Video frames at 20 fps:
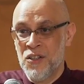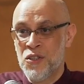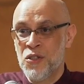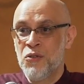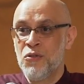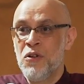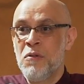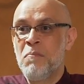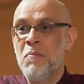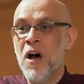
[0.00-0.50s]

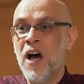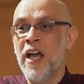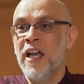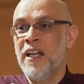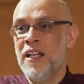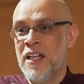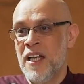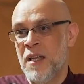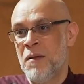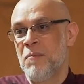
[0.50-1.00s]
to
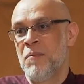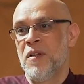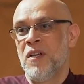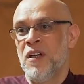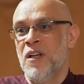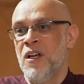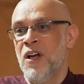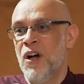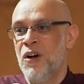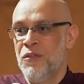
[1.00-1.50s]
remind him
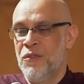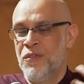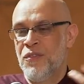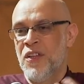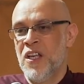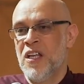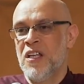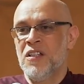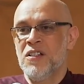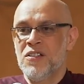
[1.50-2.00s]
of
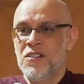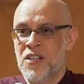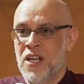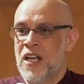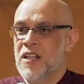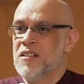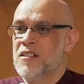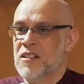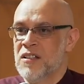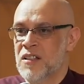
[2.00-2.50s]
things
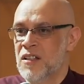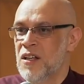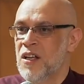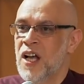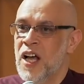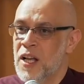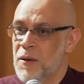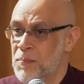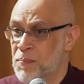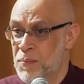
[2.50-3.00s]
that
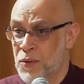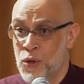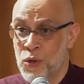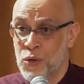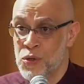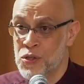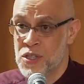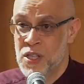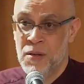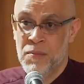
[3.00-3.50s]
had
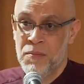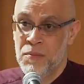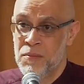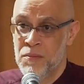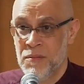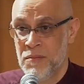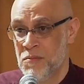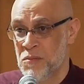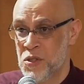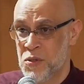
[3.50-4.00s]
caused him
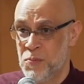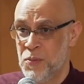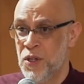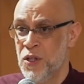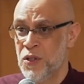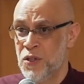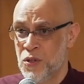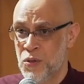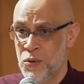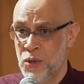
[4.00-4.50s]

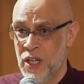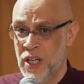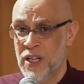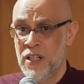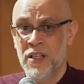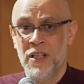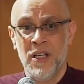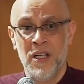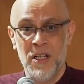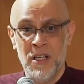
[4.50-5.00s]
spiritual
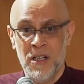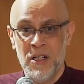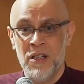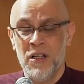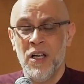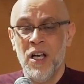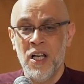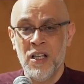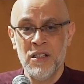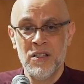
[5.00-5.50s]

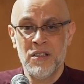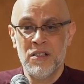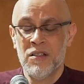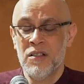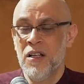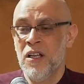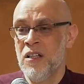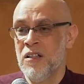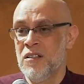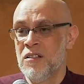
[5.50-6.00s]
and
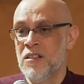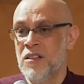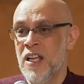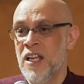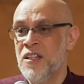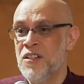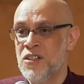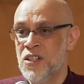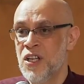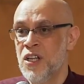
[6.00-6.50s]

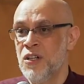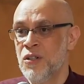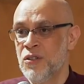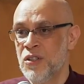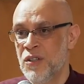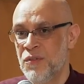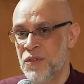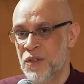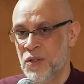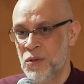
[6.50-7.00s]
internal
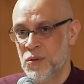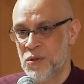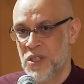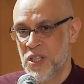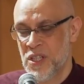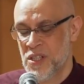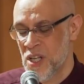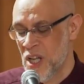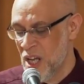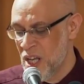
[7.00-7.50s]

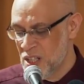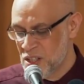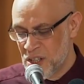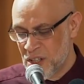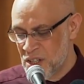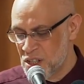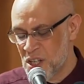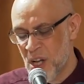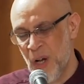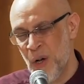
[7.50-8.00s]
difficulties.
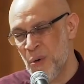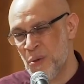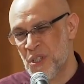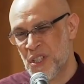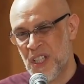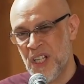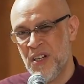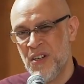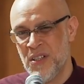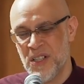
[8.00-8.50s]
So there's a whole
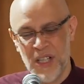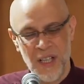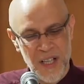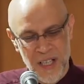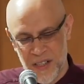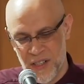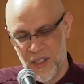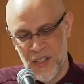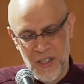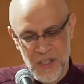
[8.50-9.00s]
series, and
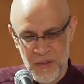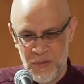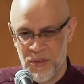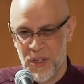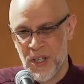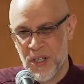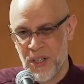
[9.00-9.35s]
that's just